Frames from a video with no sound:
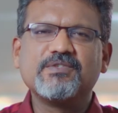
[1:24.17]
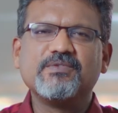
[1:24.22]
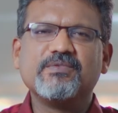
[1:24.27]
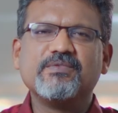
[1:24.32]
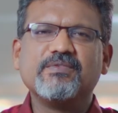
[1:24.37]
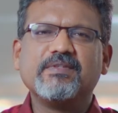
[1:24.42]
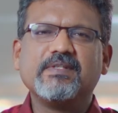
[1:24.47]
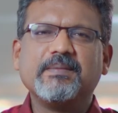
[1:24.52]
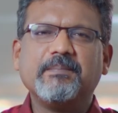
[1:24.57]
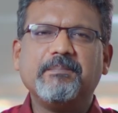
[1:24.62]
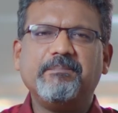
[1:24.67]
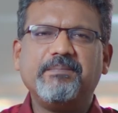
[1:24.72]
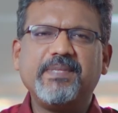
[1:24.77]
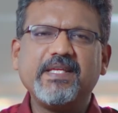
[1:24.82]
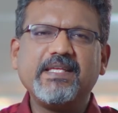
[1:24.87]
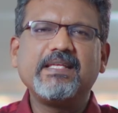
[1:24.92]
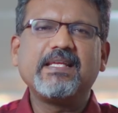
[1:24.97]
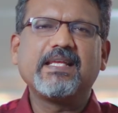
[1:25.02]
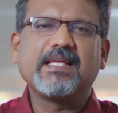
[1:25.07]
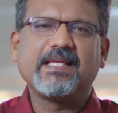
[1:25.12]
to
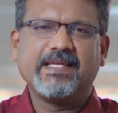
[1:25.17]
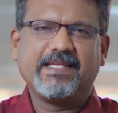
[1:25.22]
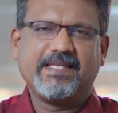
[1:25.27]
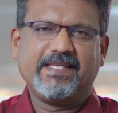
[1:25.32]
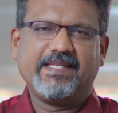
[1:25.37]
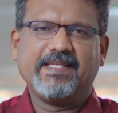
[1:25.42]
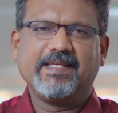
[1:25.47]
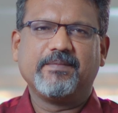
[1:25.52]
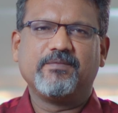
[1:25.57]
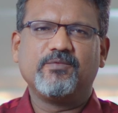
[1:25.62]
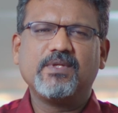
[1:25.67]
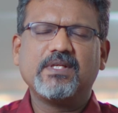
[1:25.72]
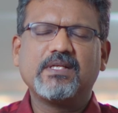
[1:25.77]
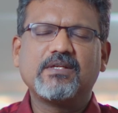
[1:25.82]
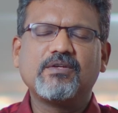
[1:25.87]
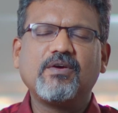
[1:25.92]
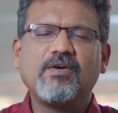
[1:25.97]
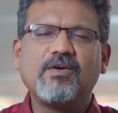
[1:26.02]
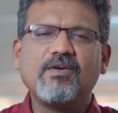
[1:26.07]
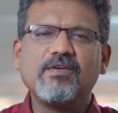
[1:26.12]
be like Him. We are
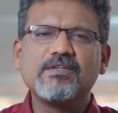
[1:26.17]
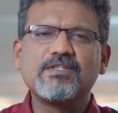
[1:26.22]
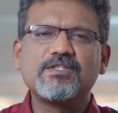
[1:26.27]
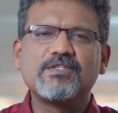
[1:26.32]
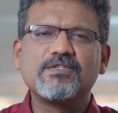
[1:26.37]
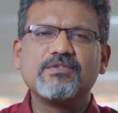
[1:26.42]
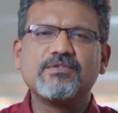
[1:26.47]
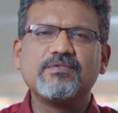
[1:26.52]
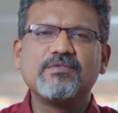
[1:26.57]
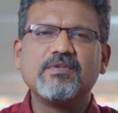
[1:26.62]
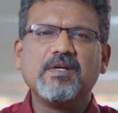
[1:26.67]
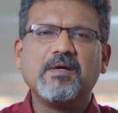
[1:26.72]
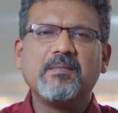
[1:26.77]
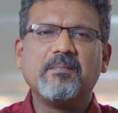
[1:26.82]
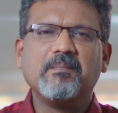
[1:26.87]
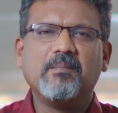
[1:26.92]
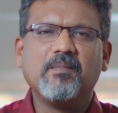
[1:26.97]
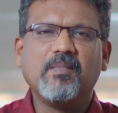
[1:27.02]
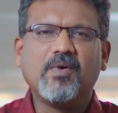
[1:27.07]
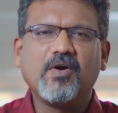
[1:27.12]
called to
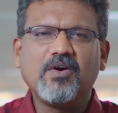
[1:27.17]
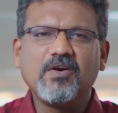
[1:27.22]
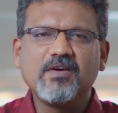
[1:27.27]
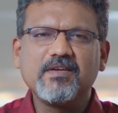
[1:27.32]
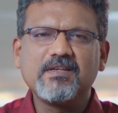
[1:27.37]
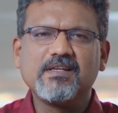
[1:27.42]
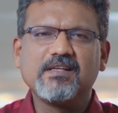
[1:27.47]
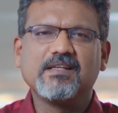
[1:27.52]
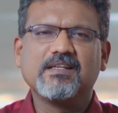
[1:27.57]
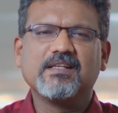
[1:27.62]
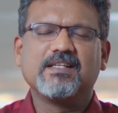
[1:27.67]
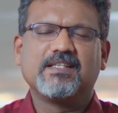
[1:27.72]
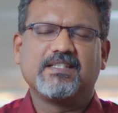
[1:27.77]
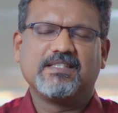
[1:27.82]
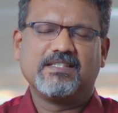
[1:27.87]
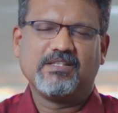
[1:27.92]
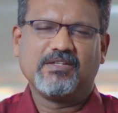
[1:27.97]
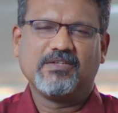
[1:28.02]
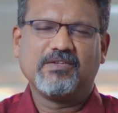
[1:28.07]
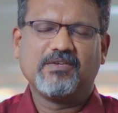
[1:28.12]
model
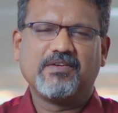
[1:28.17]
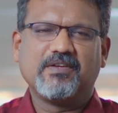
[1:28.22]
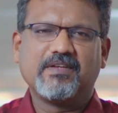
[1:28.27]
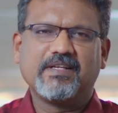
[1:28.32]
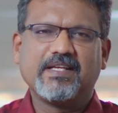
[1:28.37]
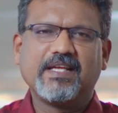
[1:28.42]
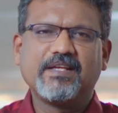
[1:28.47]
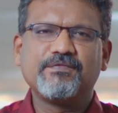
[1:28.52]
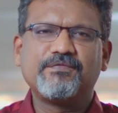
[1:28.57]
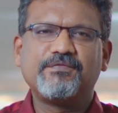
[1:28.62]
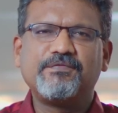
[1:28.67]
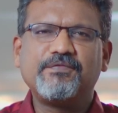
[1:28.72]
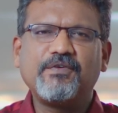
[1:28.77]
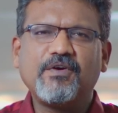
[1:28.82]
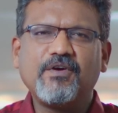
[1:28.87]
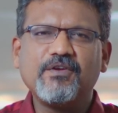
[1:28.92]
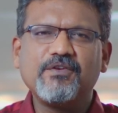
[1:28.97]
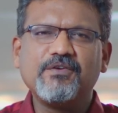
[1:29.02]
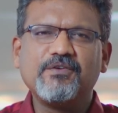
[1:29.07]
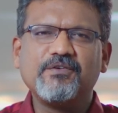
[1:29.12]
the Lord and
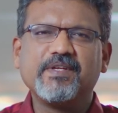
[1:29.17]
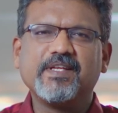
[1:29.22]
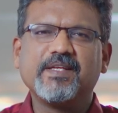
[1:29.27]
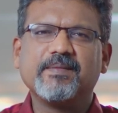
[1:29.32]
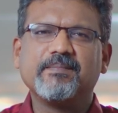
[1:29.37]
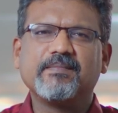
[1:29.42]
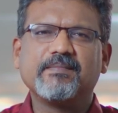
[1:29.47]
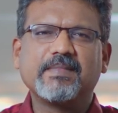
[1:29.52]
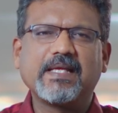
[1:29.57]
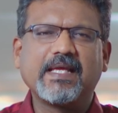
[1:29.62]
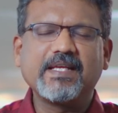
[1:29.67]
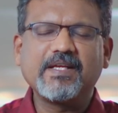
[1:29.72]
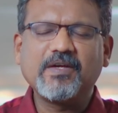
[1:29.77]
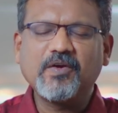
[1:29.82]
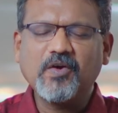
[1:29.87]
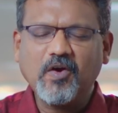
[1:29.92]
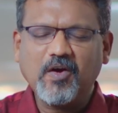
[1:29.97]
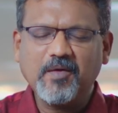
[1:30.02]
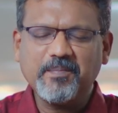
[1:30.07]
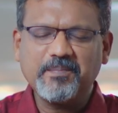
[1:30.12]
follow Him and
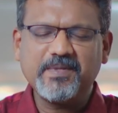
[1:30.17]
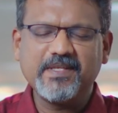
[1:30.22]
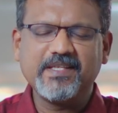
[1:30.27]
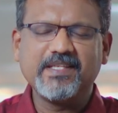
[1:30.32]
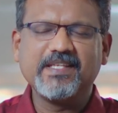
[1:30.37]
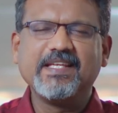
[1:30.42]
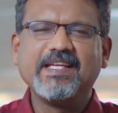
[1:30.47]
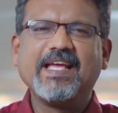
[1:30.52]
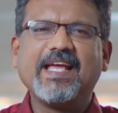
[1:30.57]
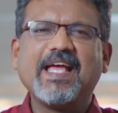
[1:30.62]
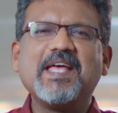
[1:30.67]
copy